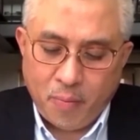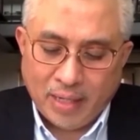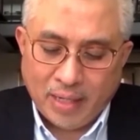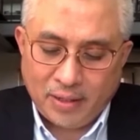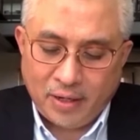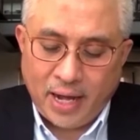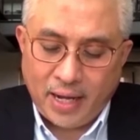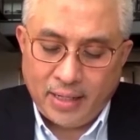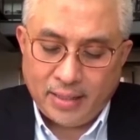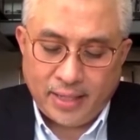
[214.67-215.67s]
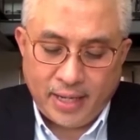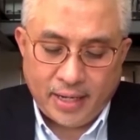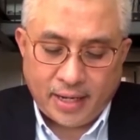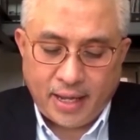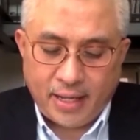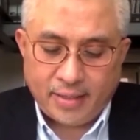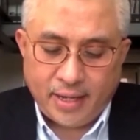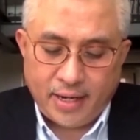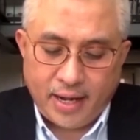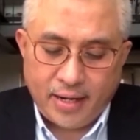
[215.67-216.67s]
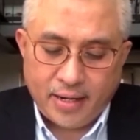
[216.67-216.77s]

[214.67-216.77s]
must not understate the case that